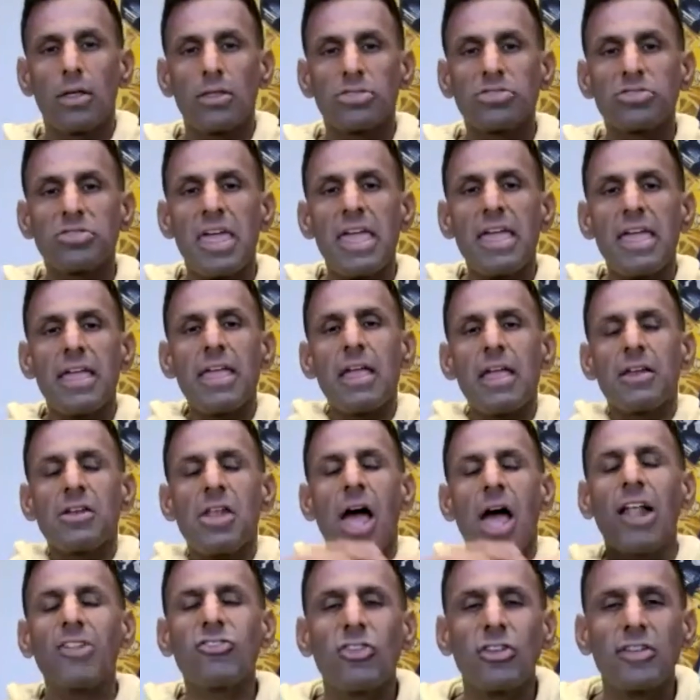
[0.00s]
thinking
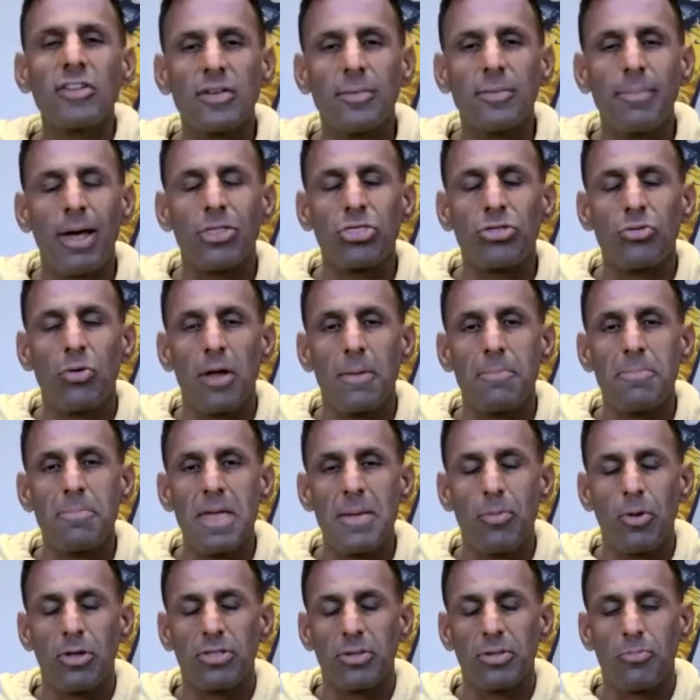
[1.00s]
not just about throwing
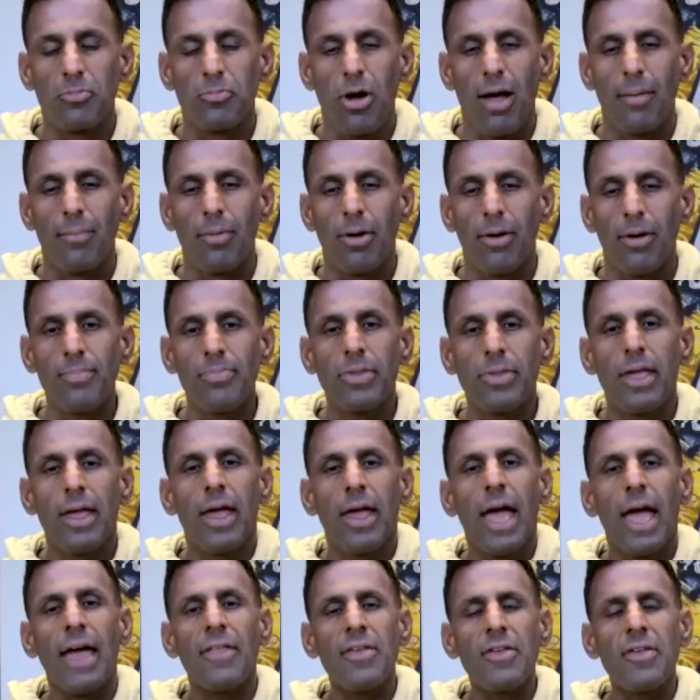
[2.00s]
people at the problem.
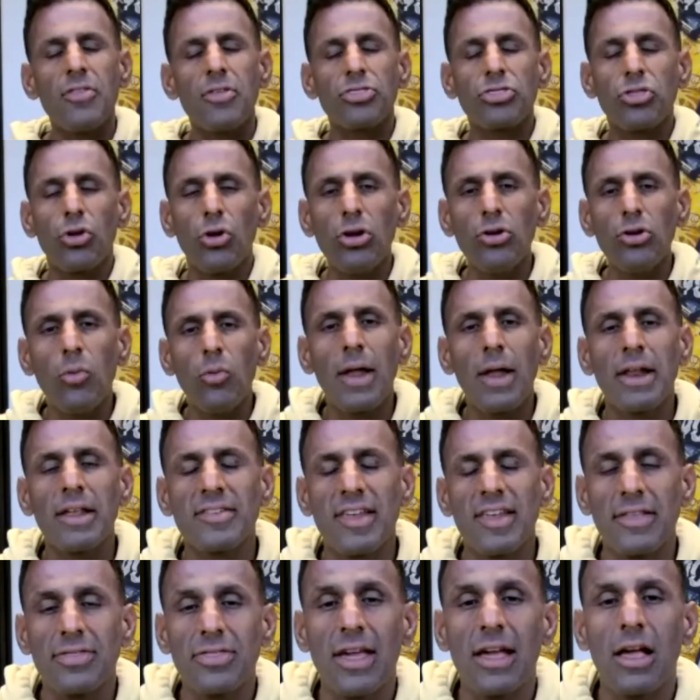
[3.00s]
And then the third one is,
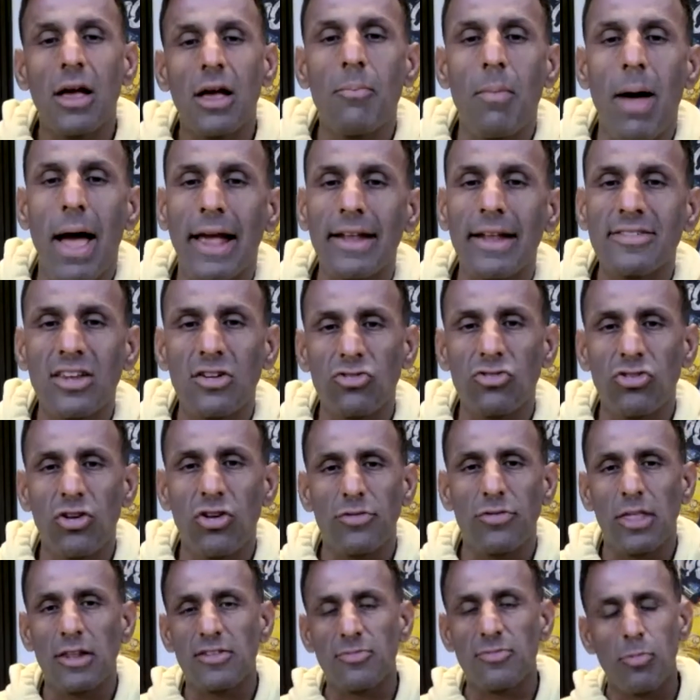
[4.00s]
I think, a mindset shift
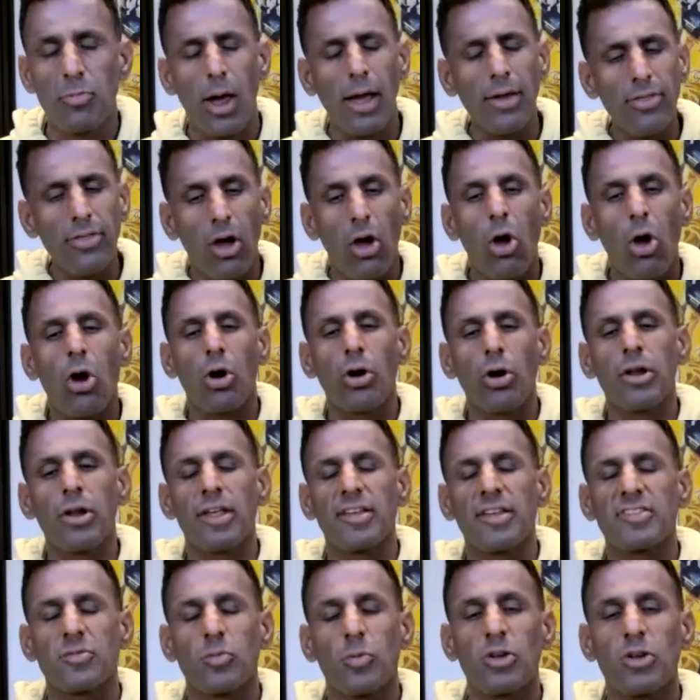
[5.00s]
that's probably the
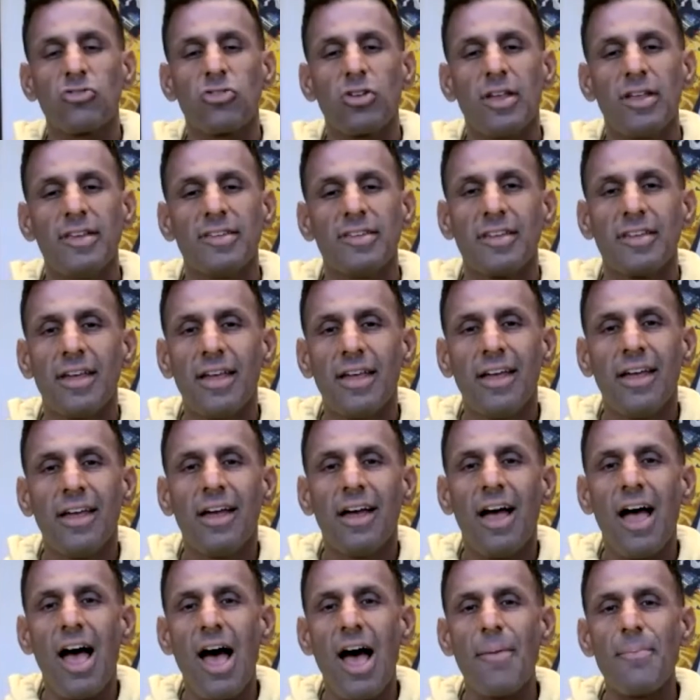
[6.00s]
hardest, which is,
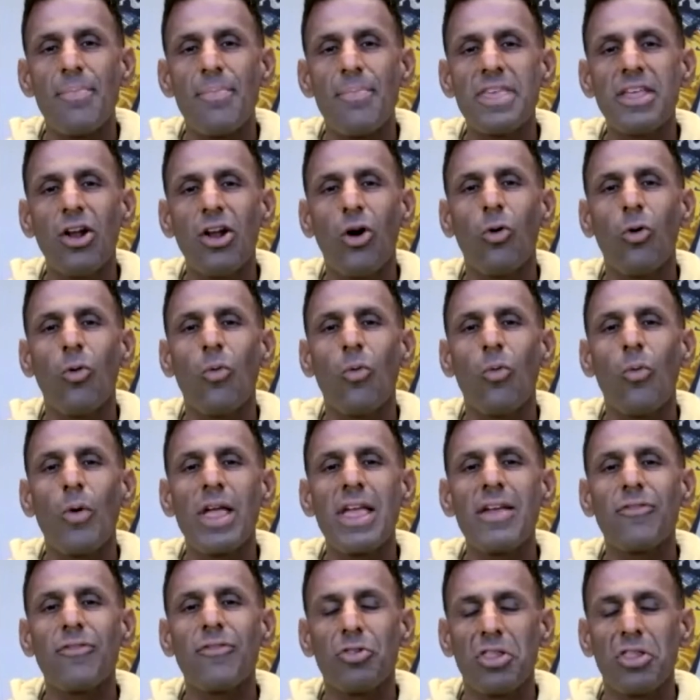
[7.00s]
um, you know,
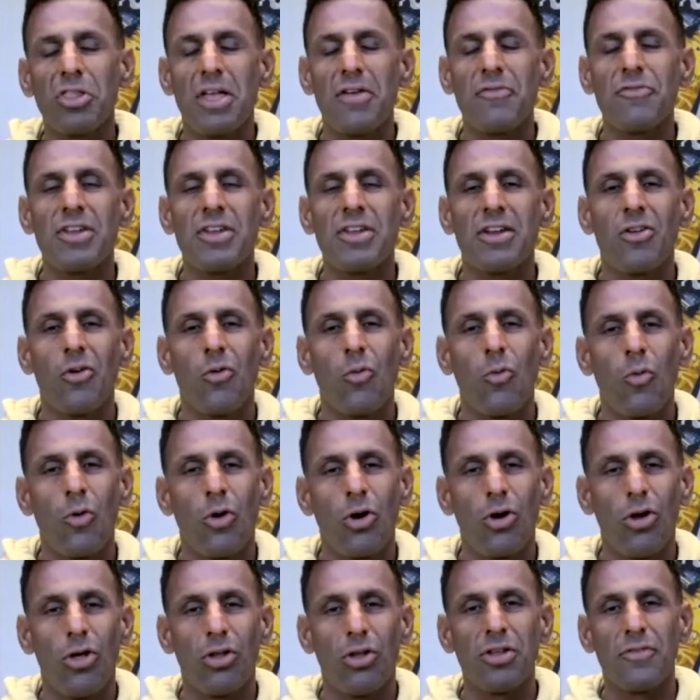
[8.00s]
we've lived in a
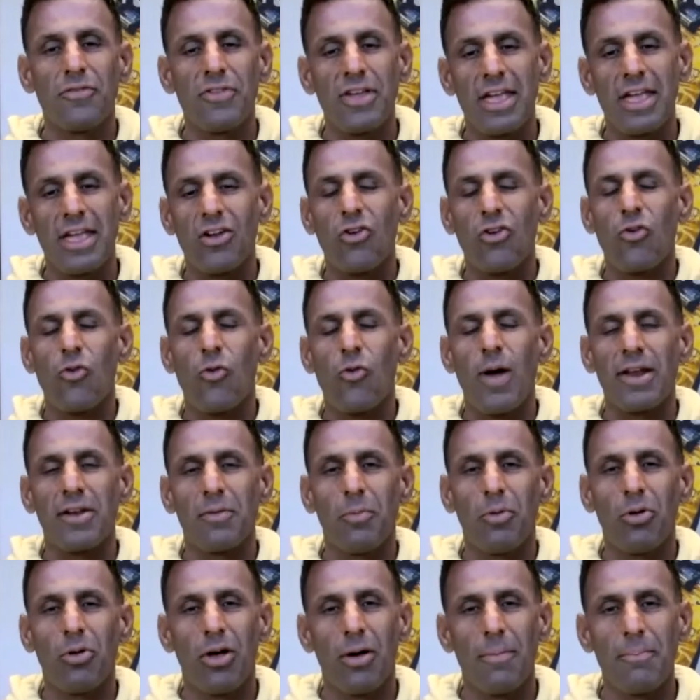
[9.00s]
world of
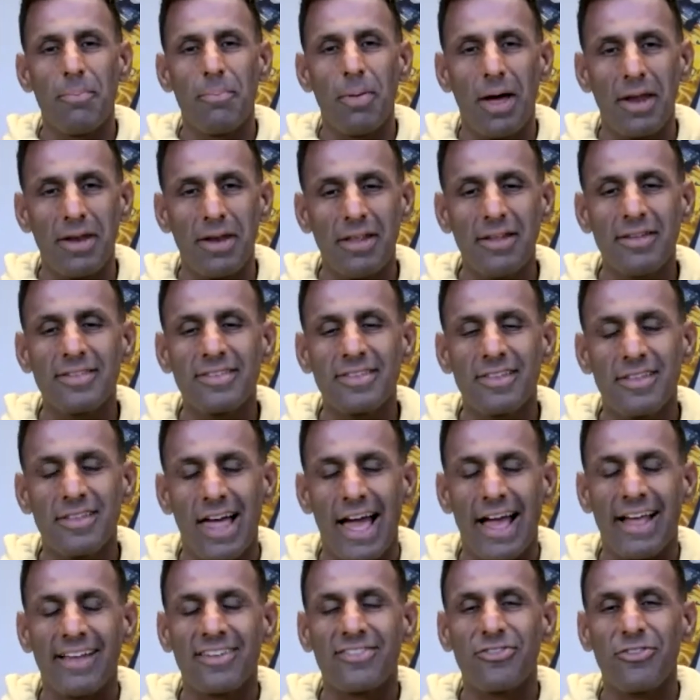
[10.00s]
incredible abundance the
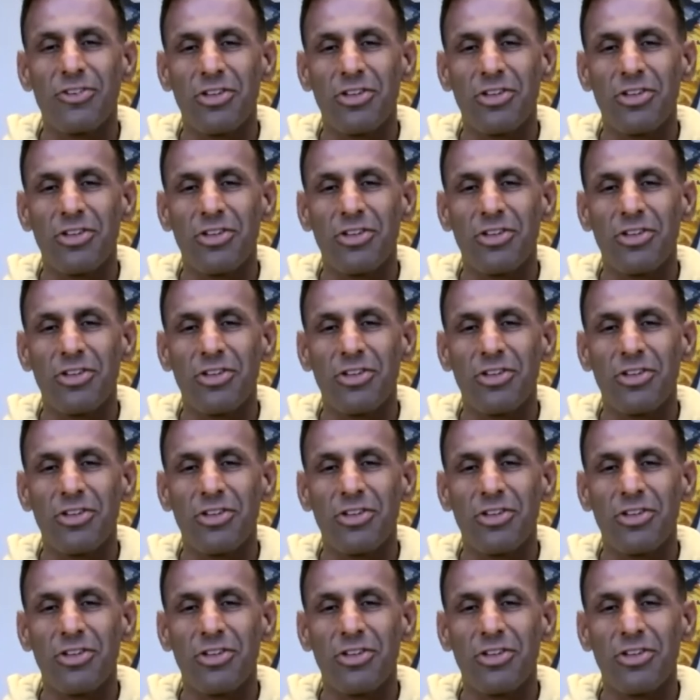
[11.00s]
last few